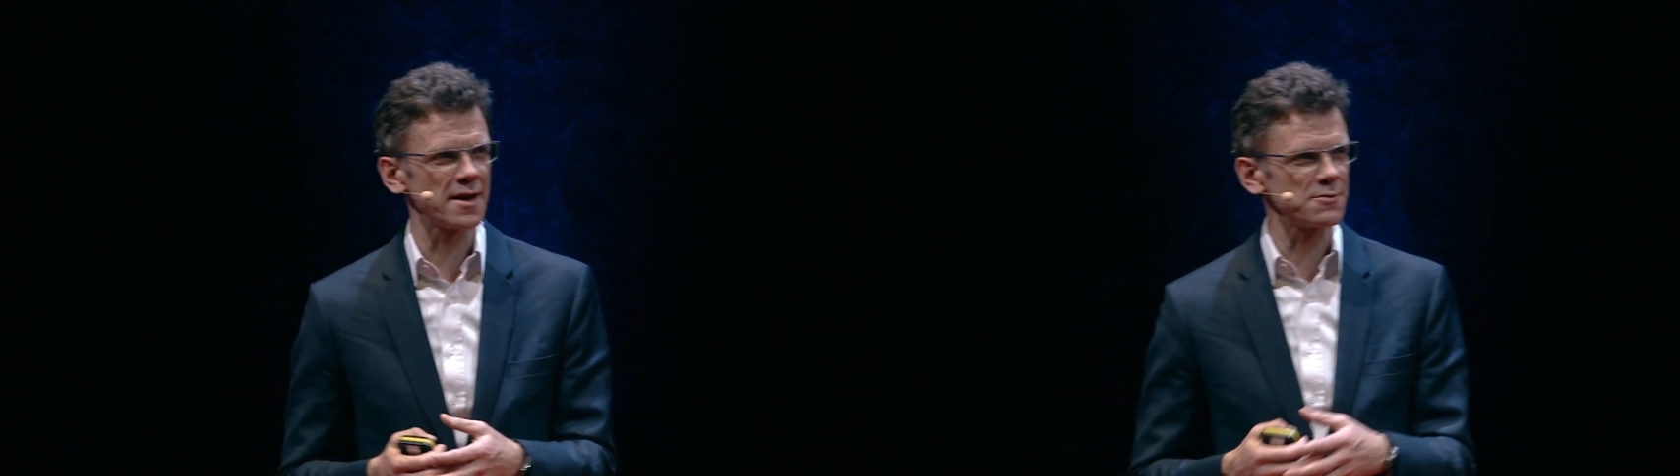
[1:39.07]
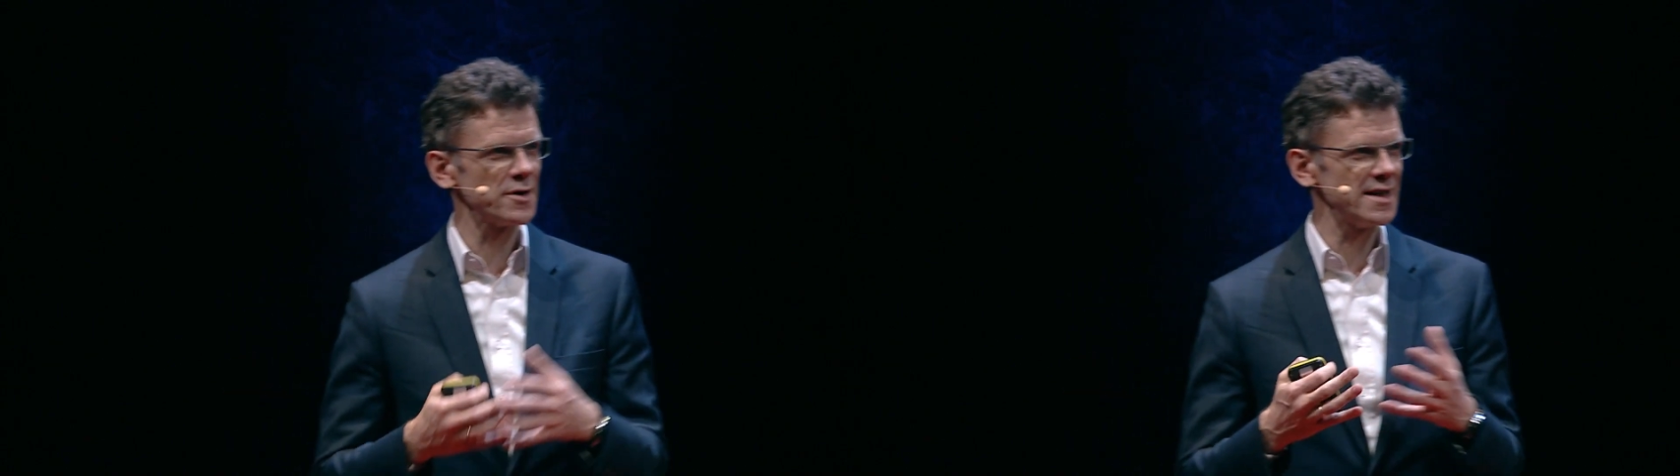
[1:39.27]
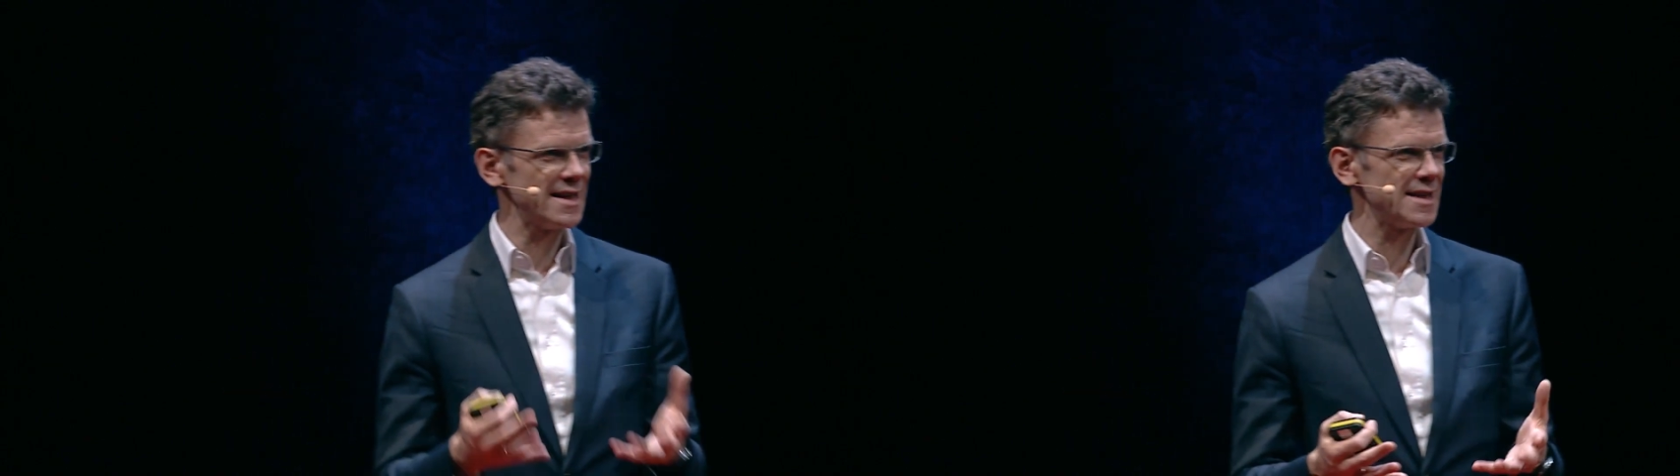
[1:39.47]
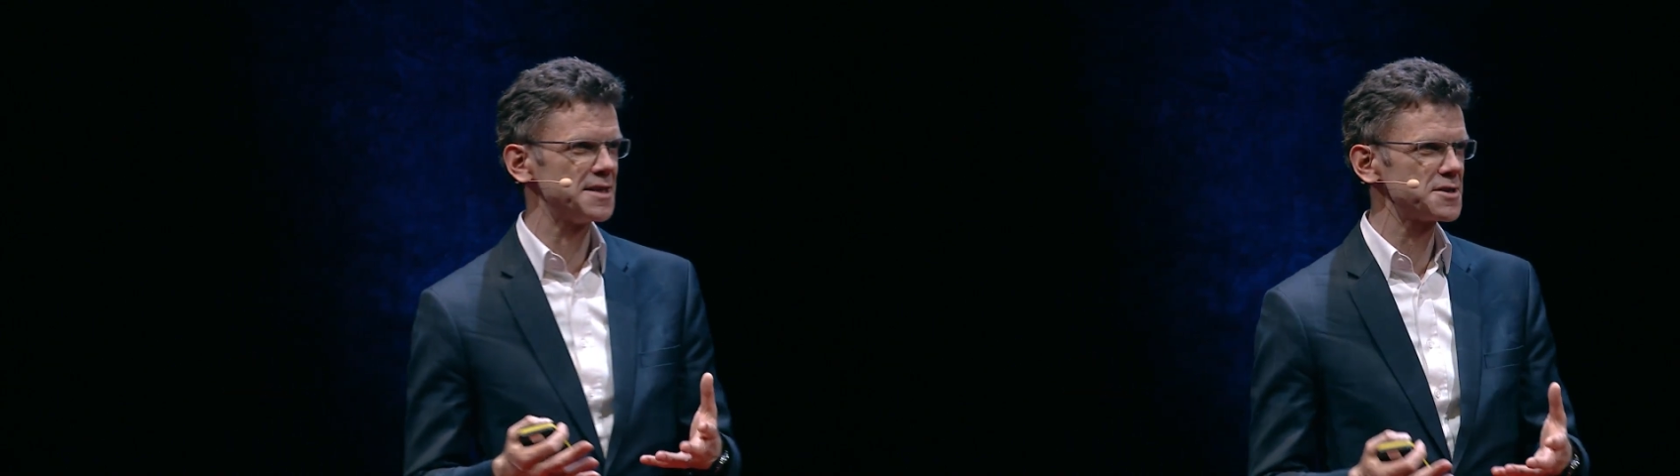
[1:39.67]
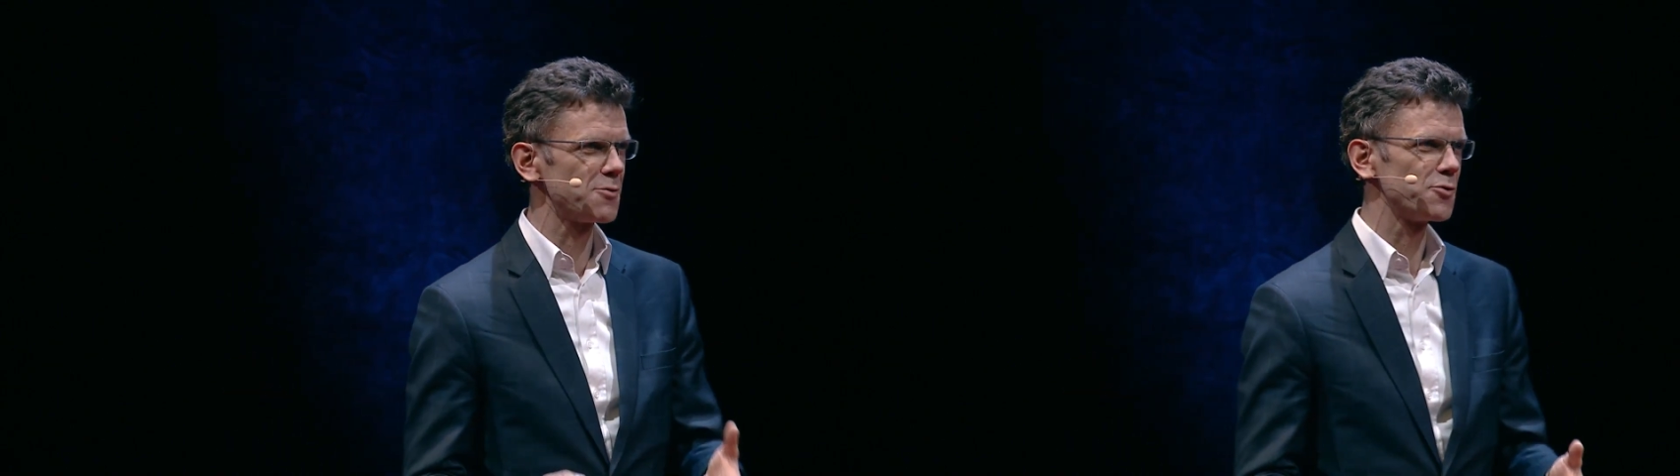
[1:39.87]
that we
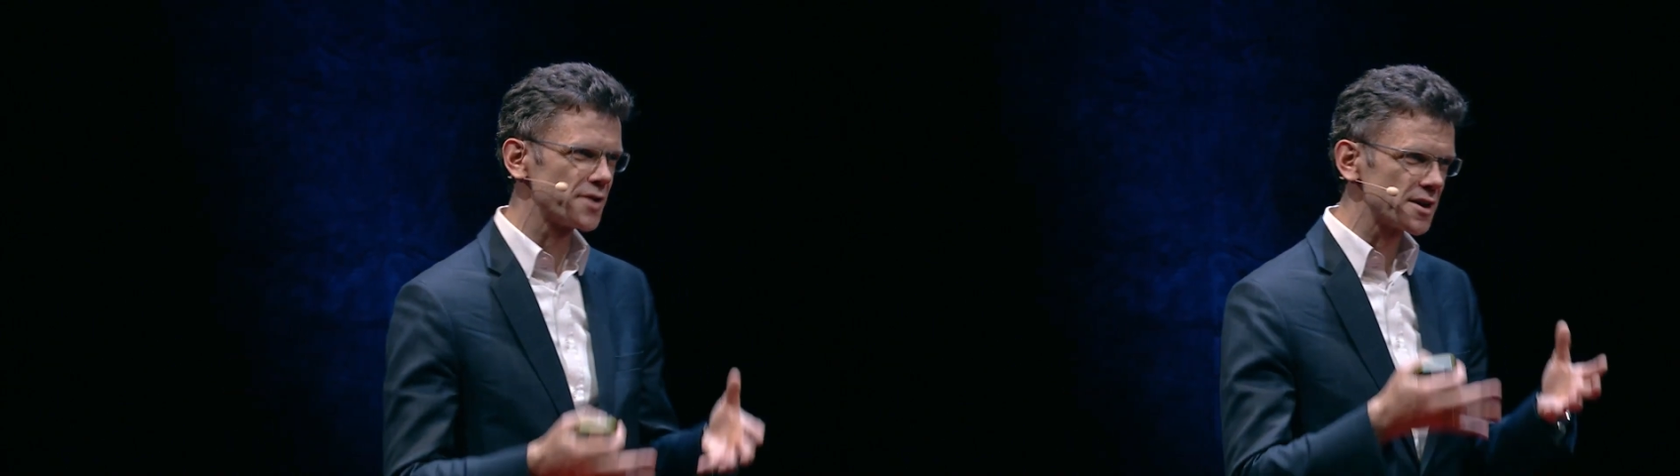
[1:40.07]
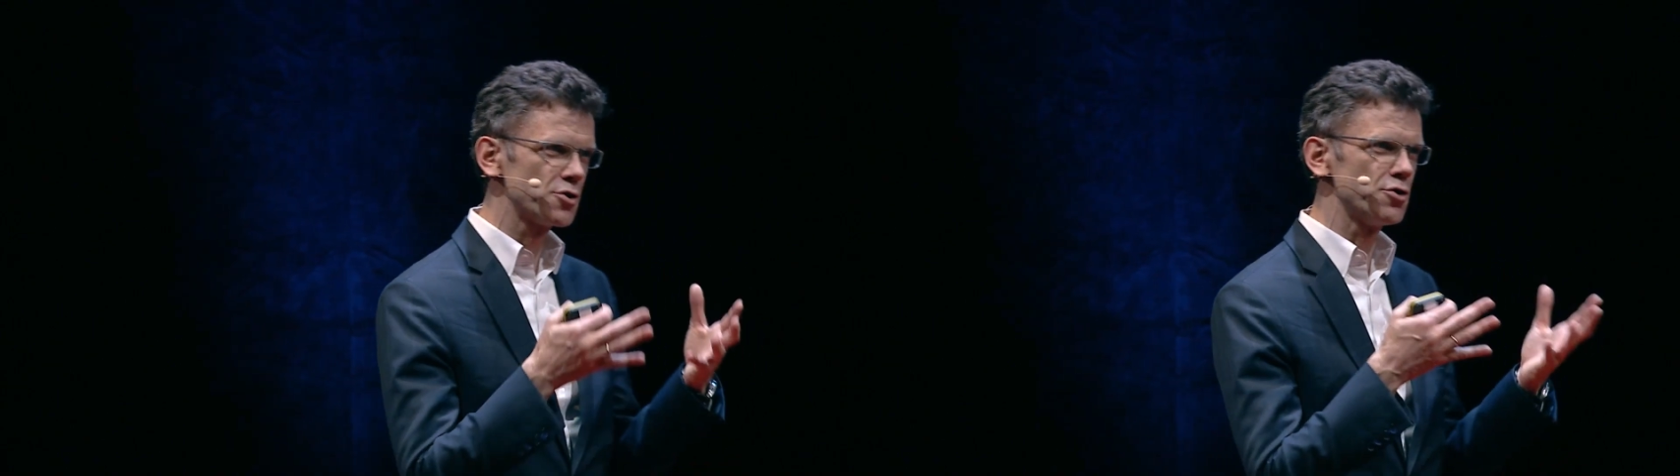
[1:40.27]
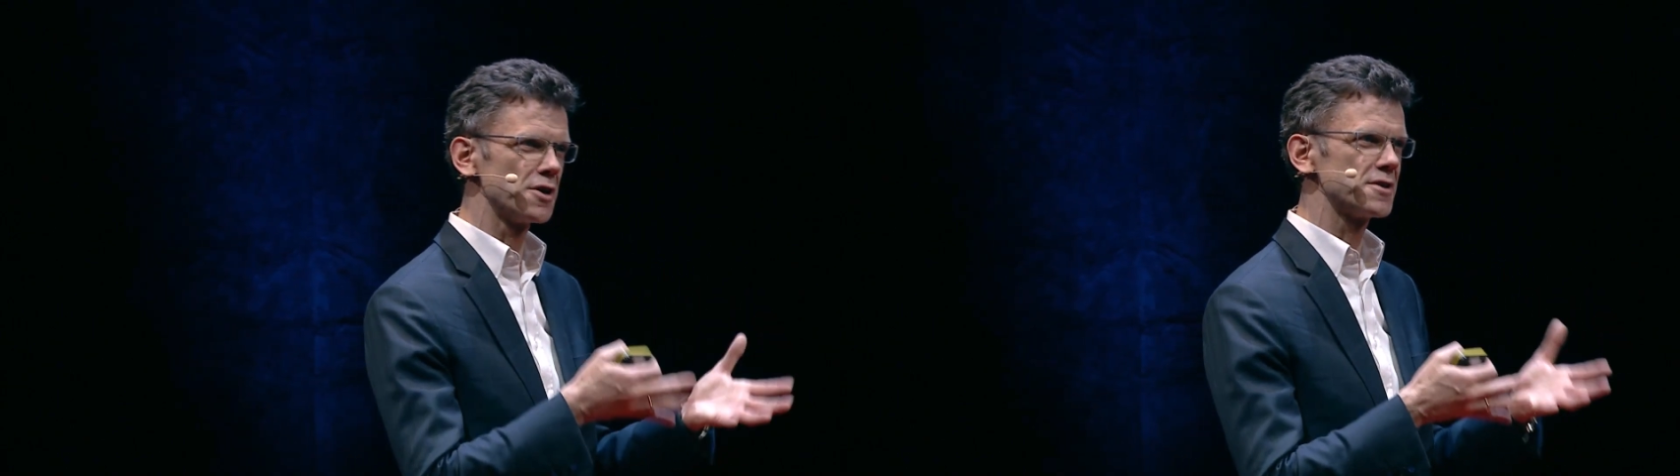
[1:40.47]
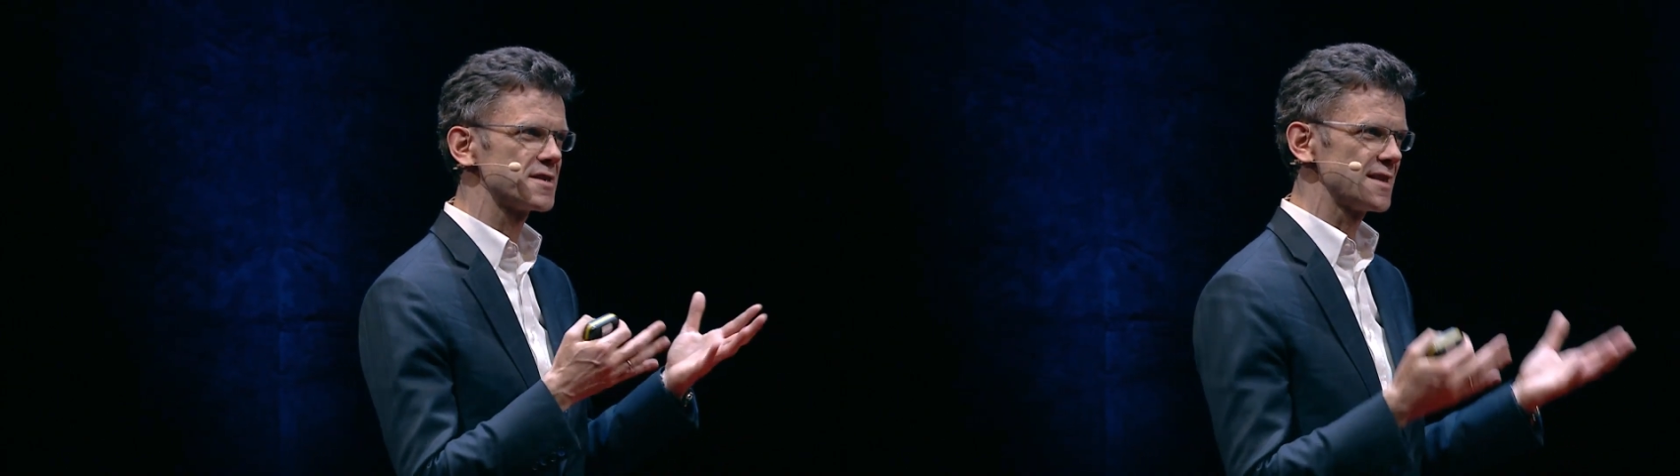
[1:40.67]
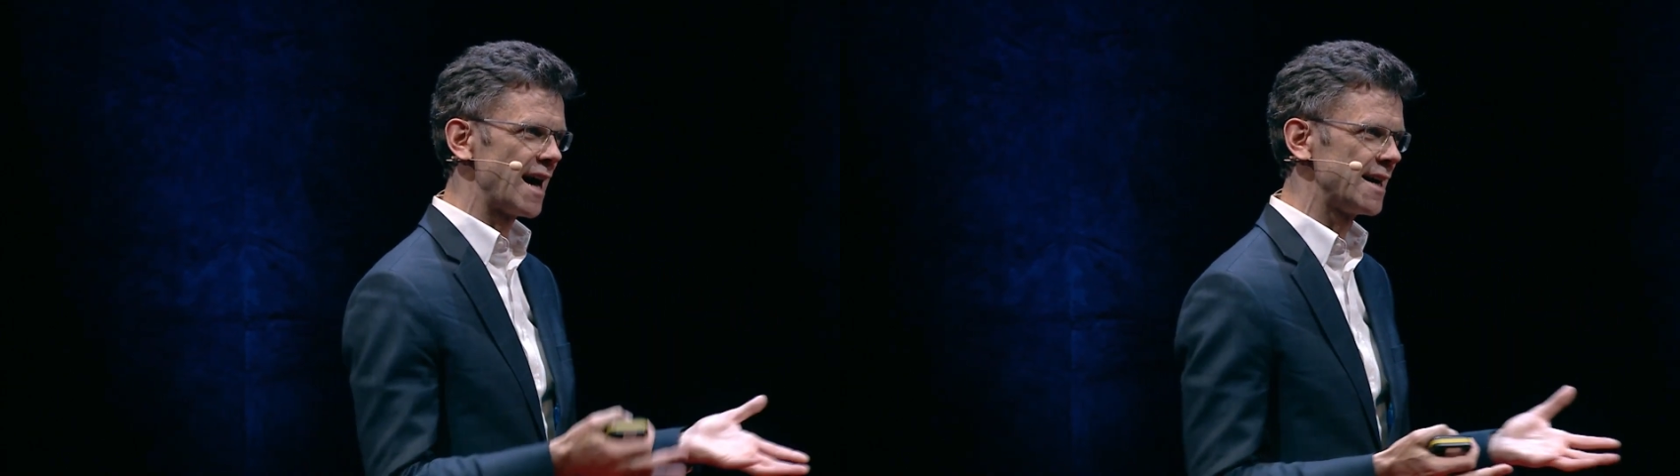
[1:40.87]
needed someone that could
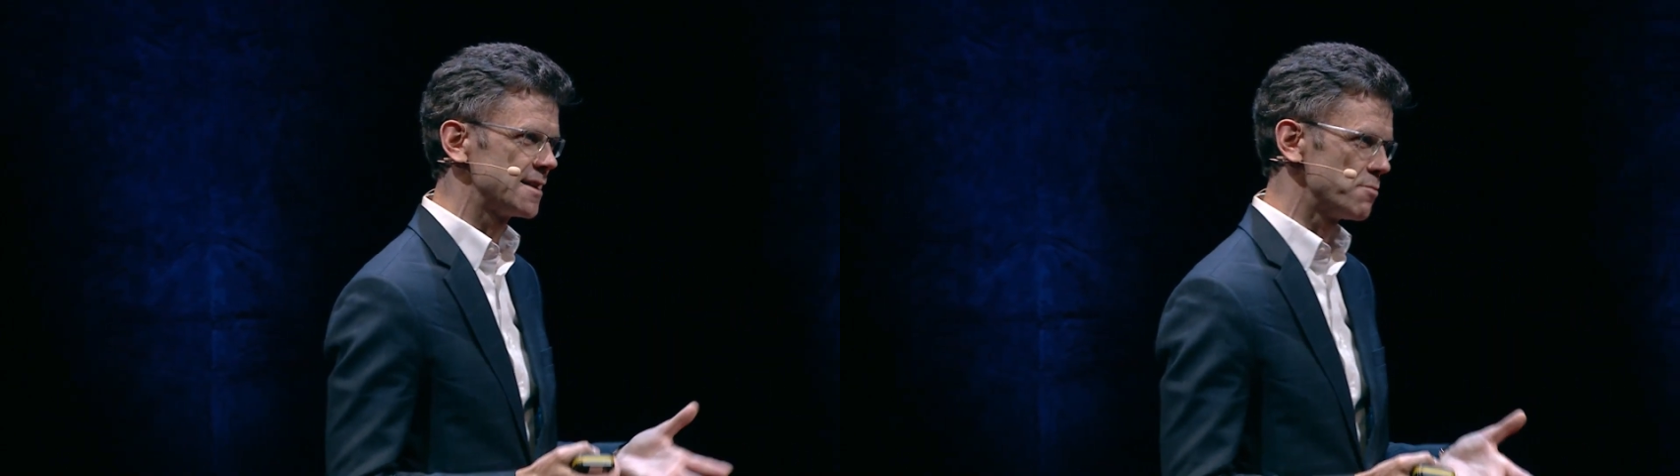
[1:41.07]
understand